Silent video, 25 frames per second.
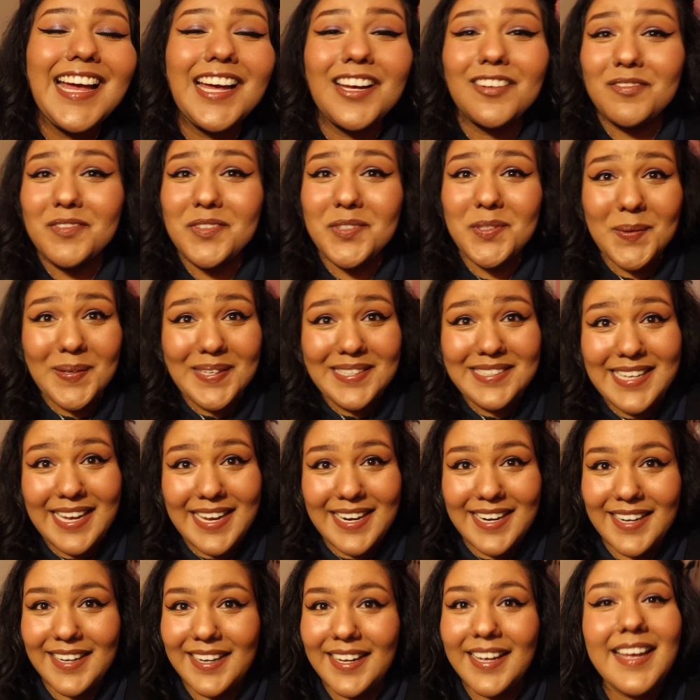I'm so
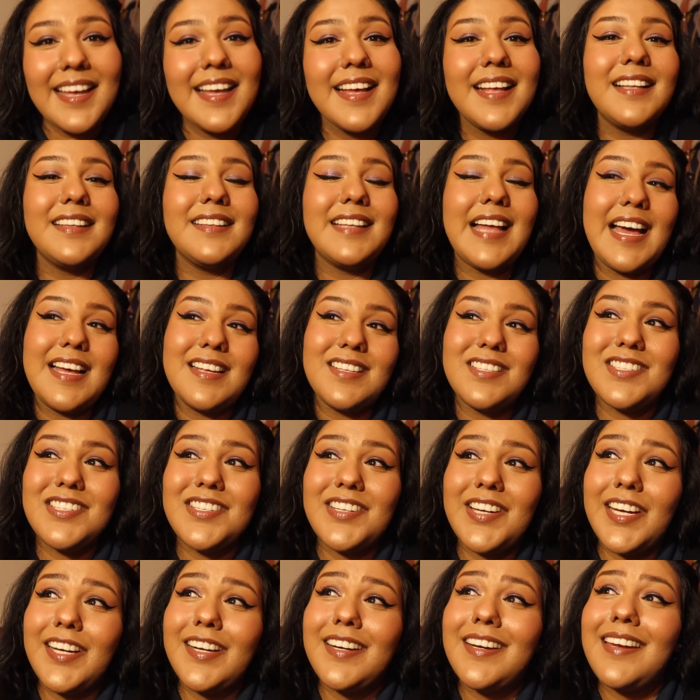excited. Last
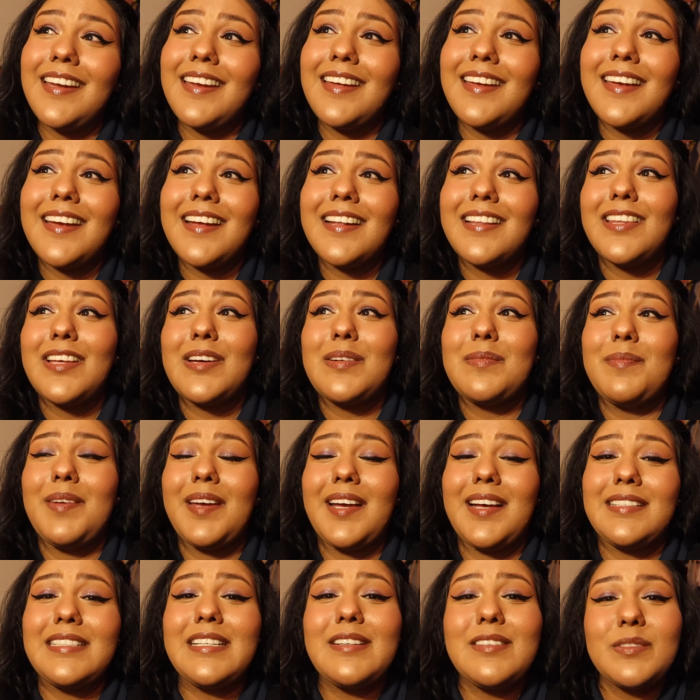year I couldn't get them
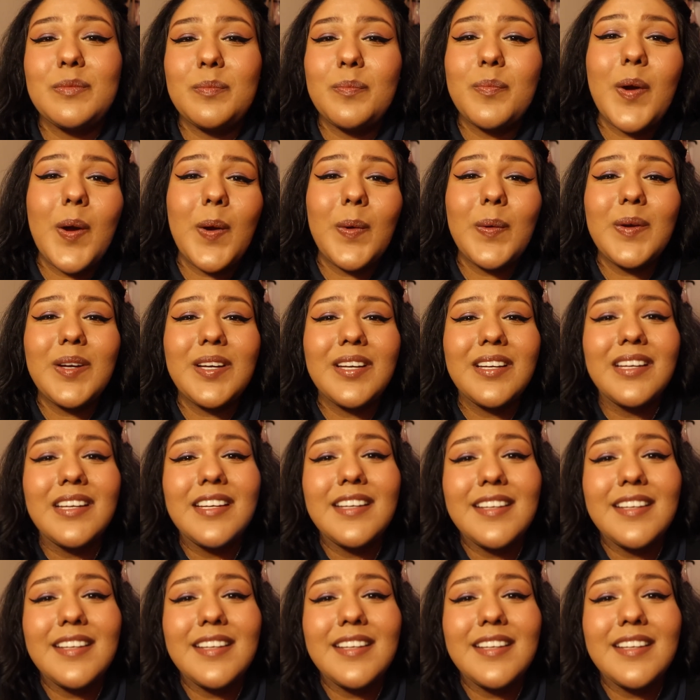because I was broke,